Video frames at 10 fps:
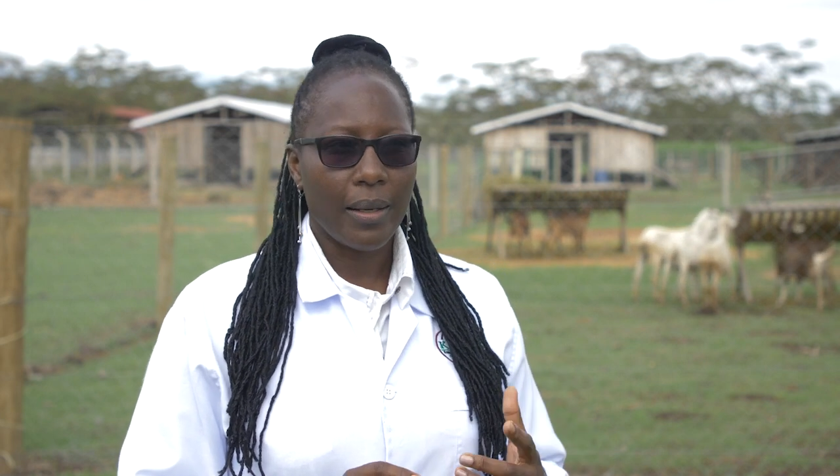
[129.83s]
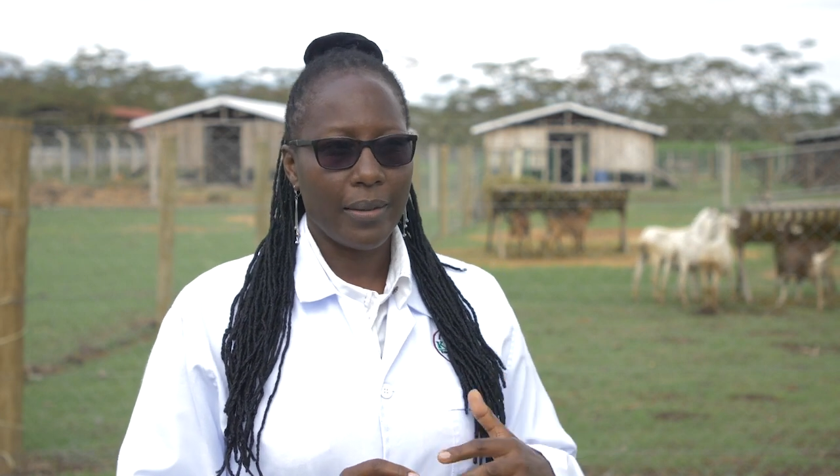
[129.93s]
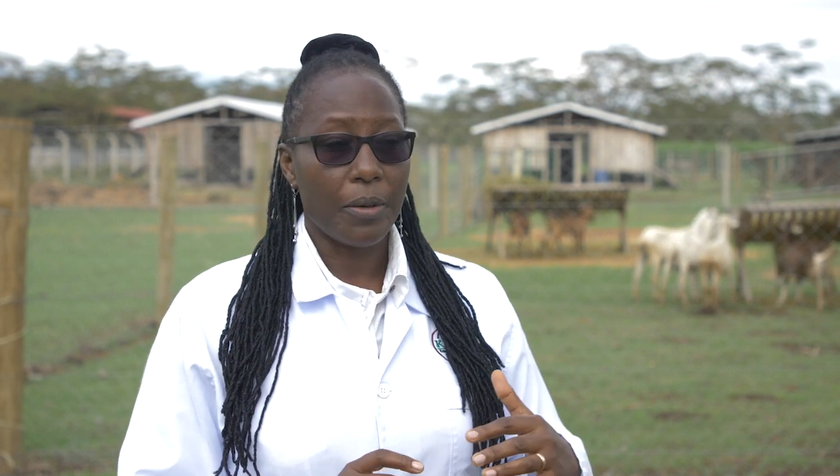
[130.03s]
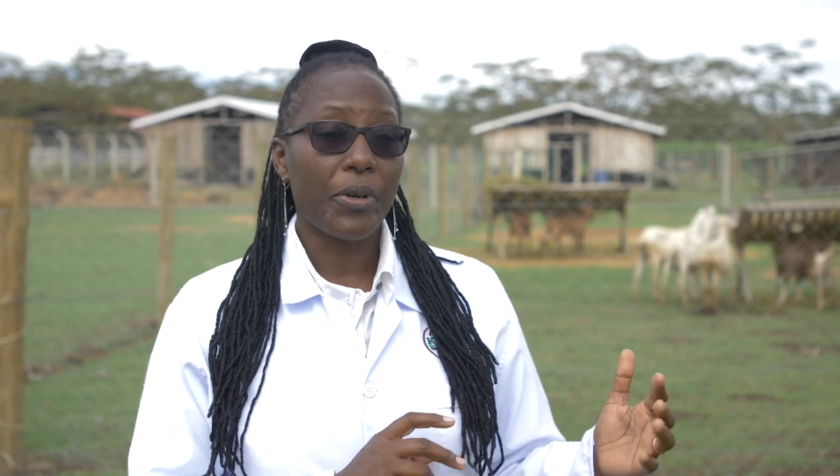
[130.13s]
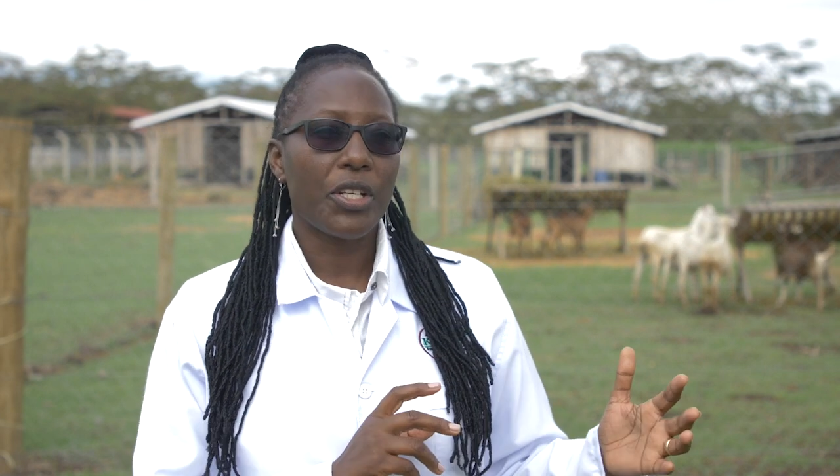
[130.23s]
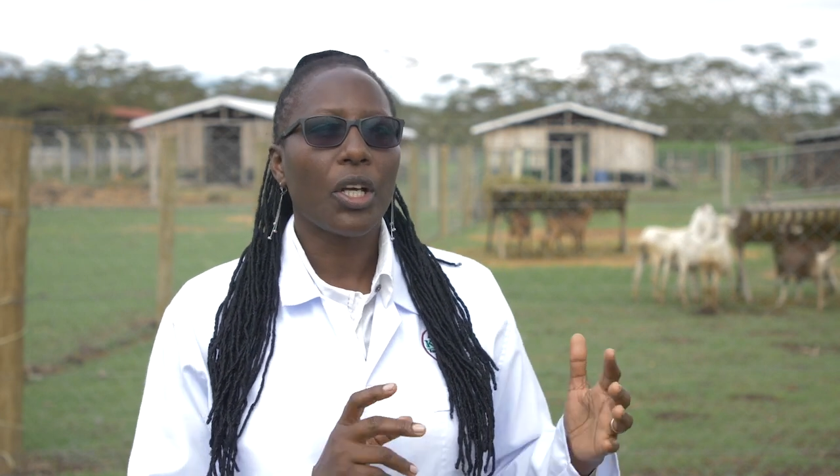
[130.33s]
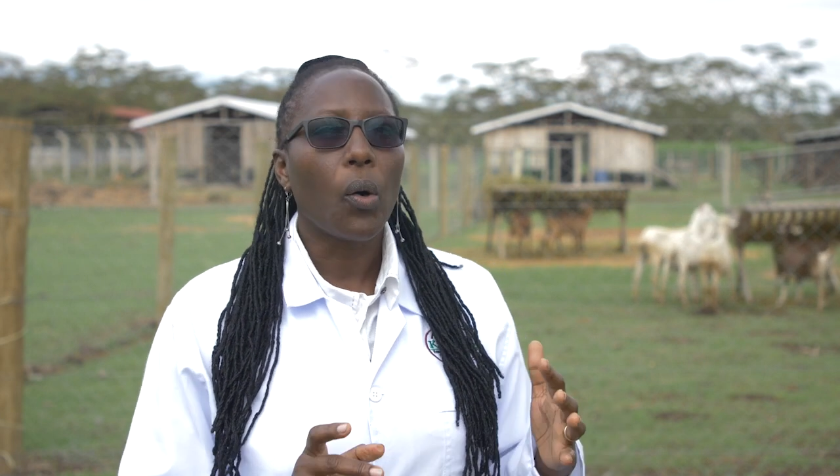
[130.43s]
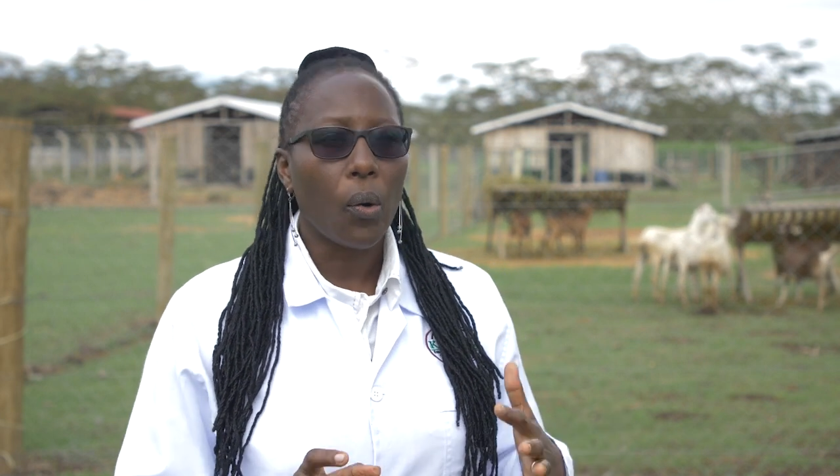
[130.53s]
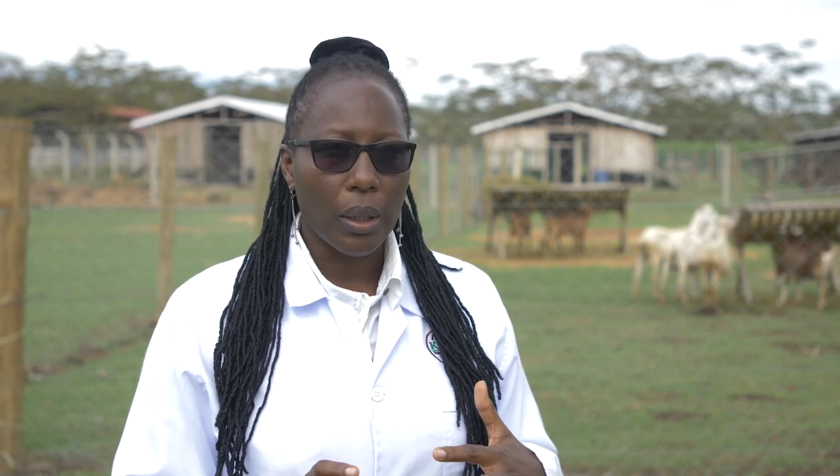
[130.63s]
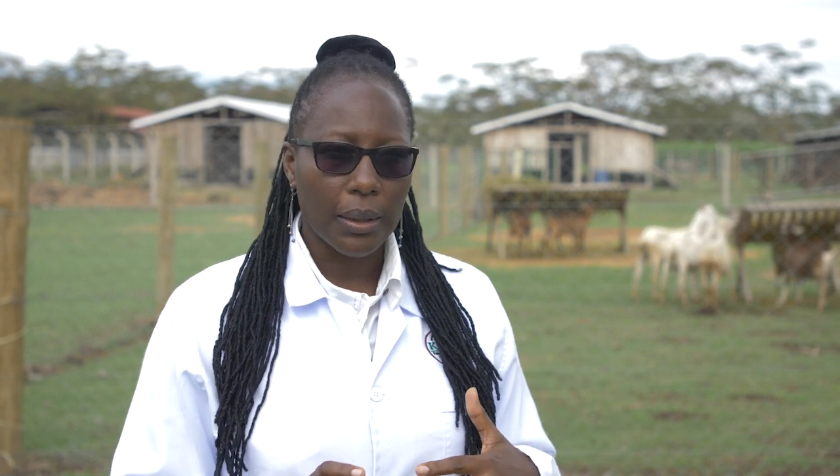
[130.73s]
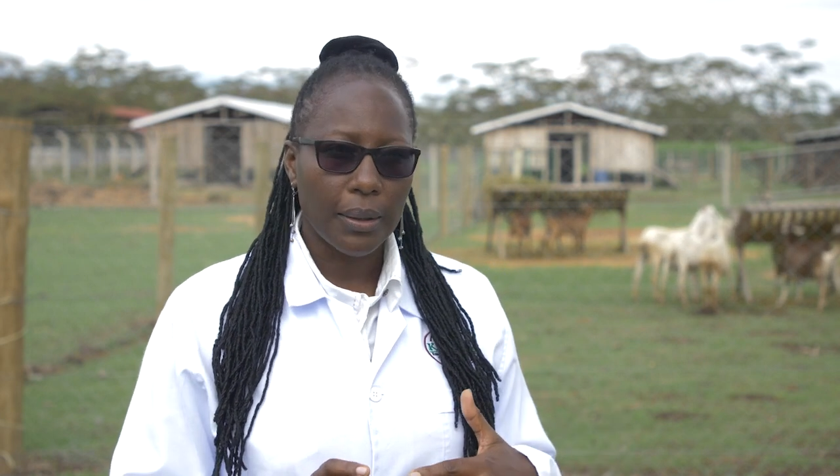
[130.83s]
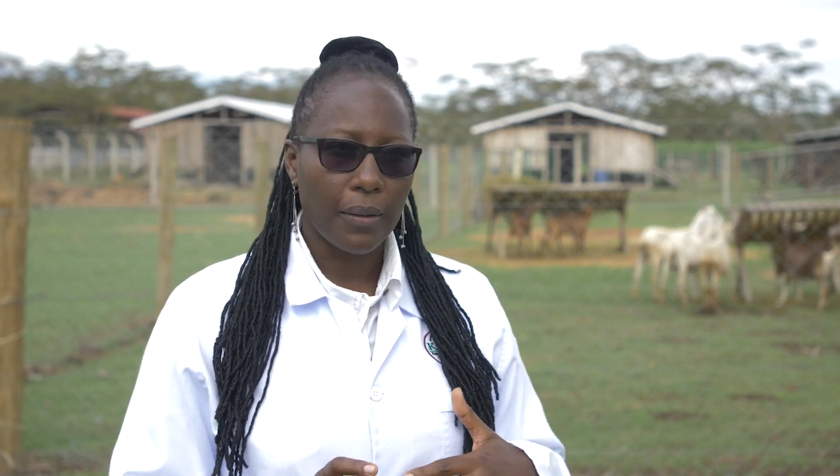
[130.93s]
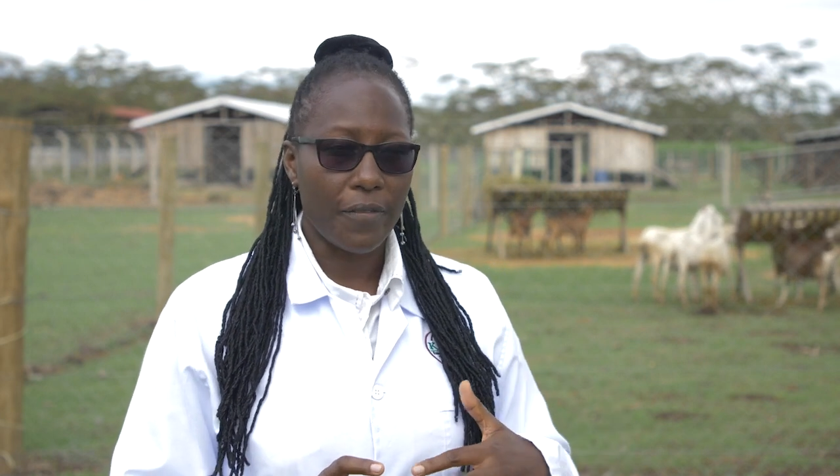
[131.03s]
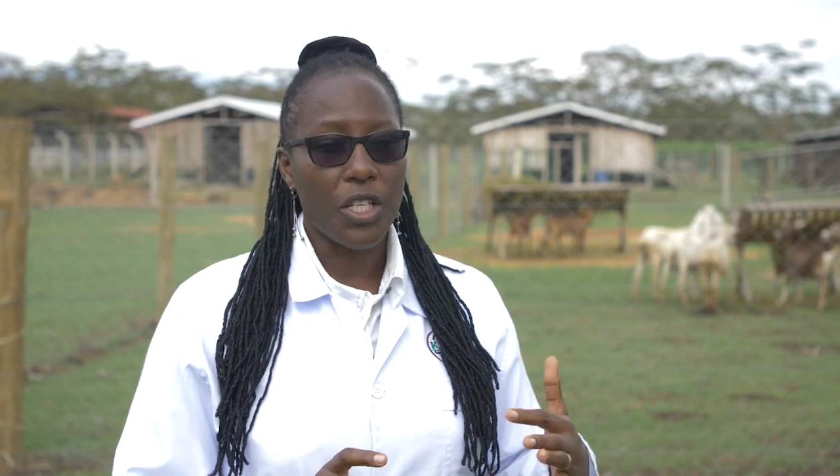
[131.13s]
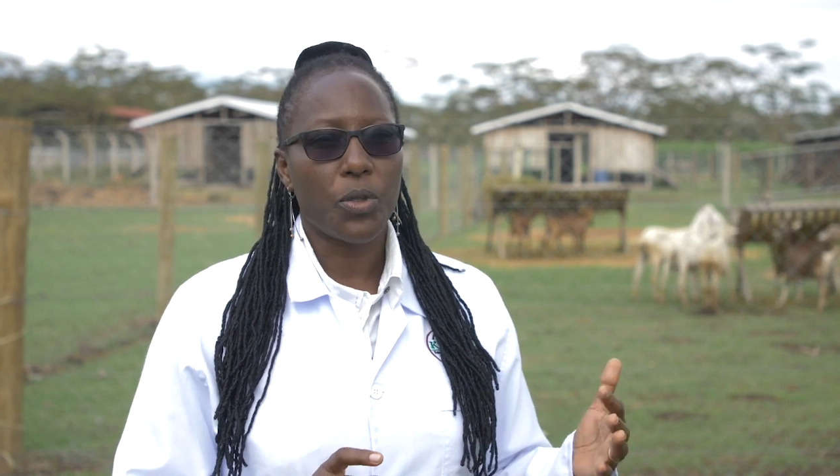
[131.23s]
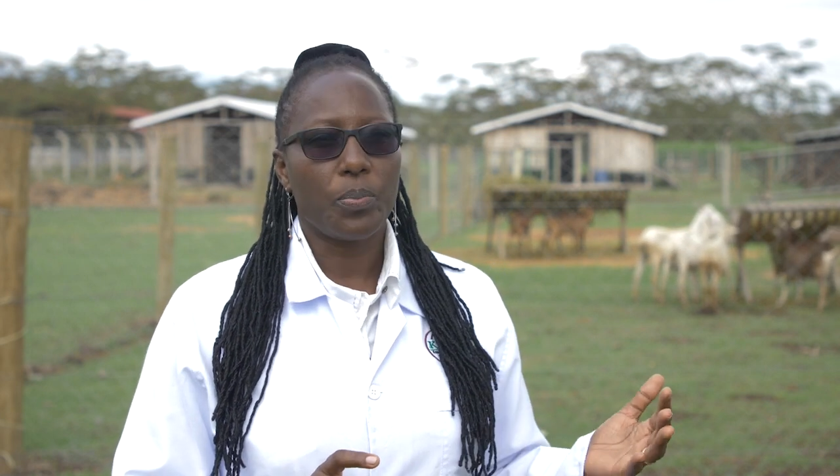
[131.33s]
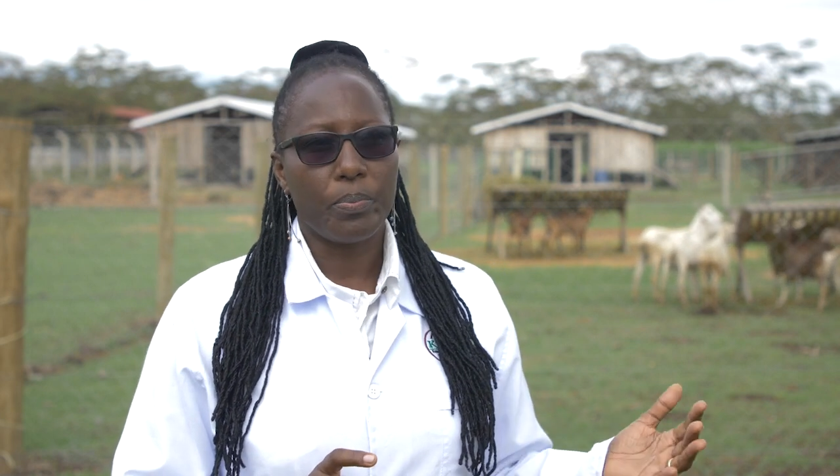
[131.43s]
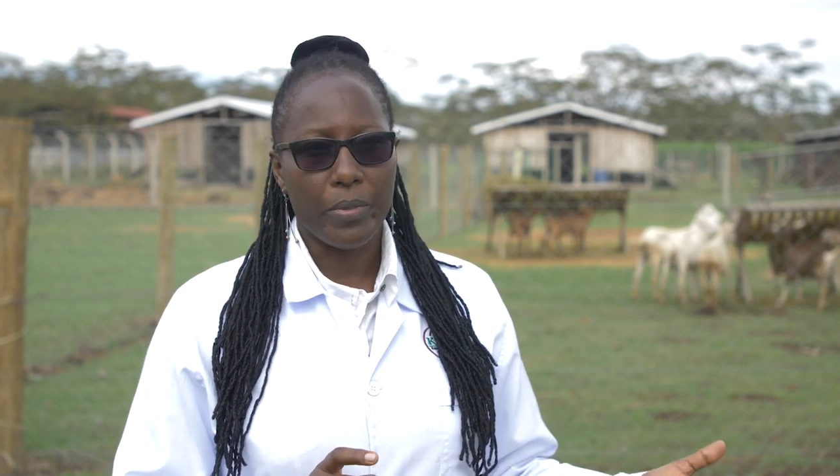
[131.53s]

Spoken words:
in the breeding goals of these